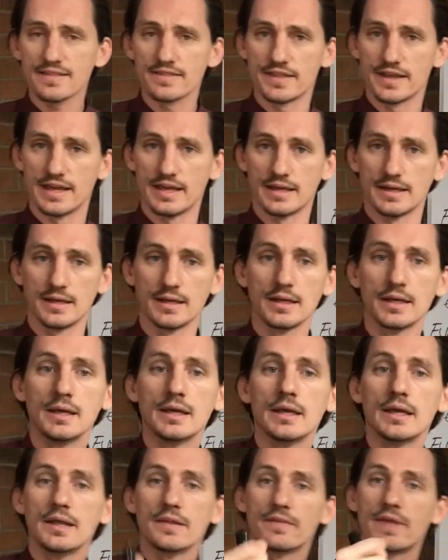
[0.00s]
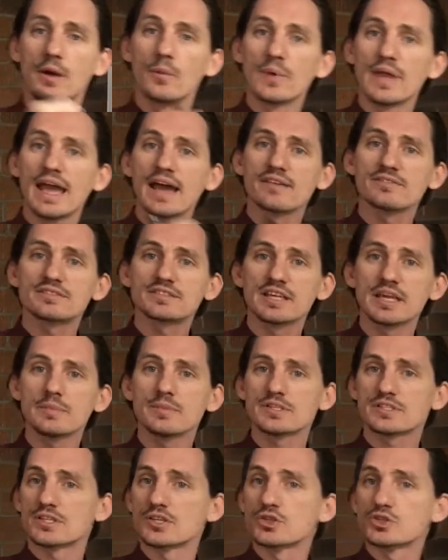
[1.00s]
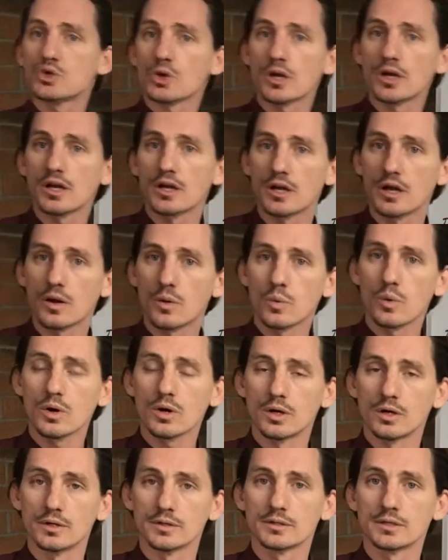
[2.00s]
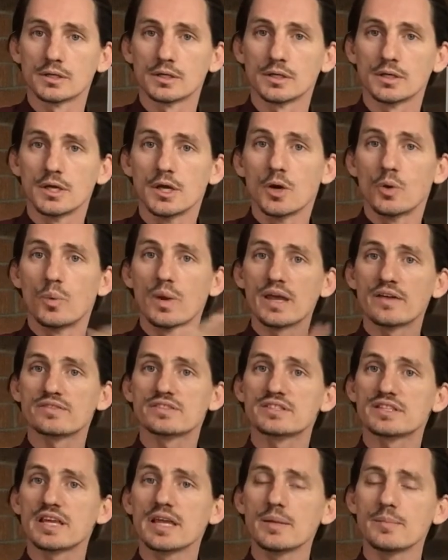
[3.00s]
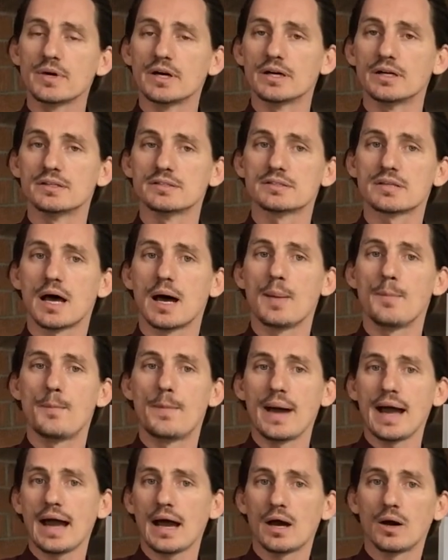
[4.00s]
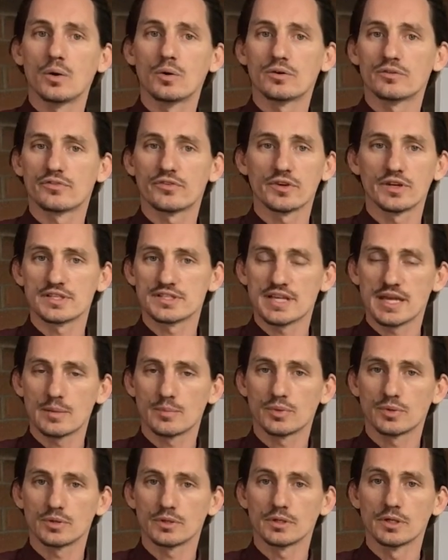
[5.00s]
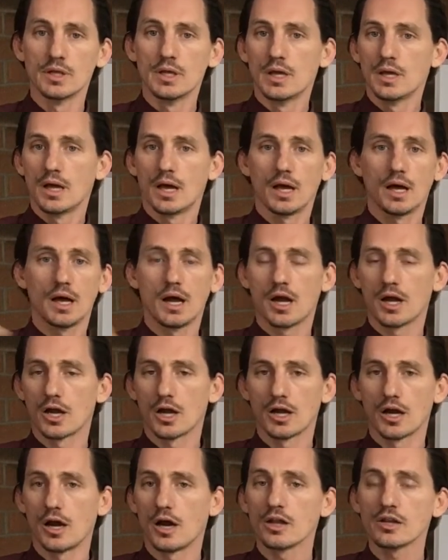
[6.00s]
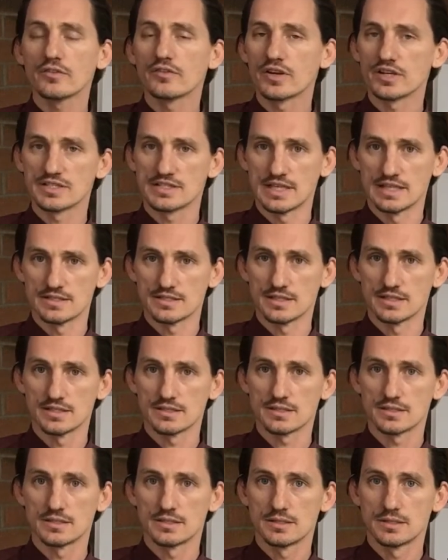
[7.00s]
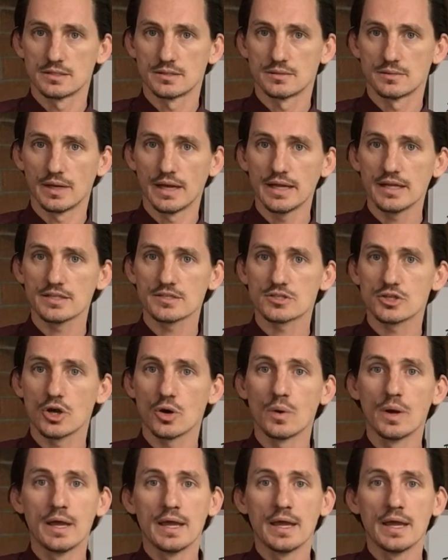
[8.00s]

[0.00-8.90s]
then that we have schemas to shortcut our world. We have schemas about, for example, all of our senses, right? So